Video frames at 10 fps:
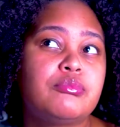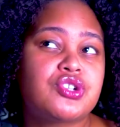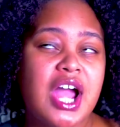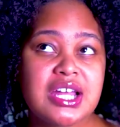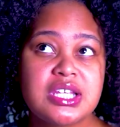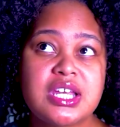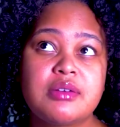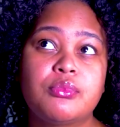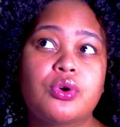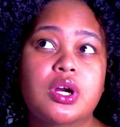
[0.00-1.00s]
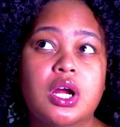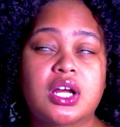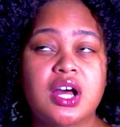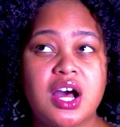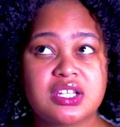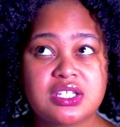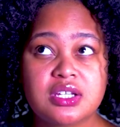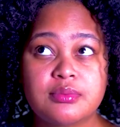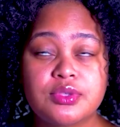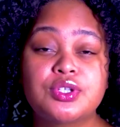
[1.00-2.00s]
trying to get more
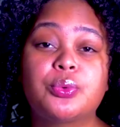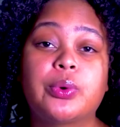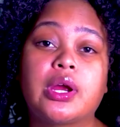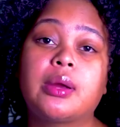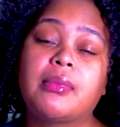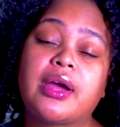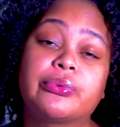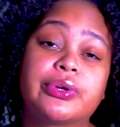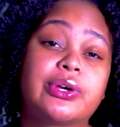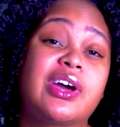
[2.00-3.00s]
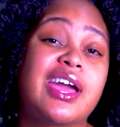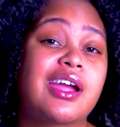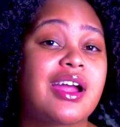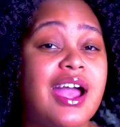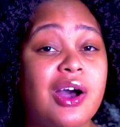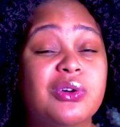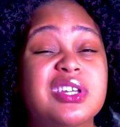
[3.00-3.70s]
accustomed to wearing my real hair out,